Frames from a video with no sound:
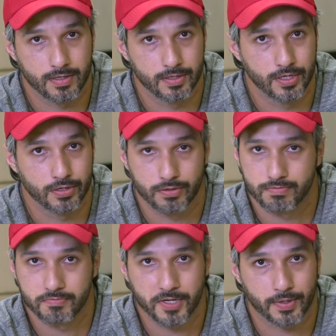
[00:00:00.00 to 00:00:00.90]
the
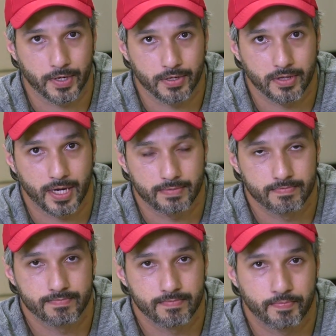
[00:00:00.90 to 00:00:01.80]
new career that
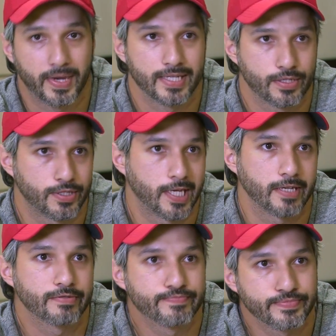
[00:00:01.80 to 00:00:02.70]
I'm about to
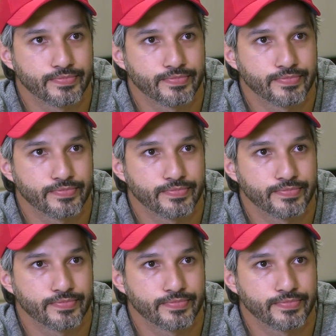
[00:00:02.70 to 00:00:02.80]
take.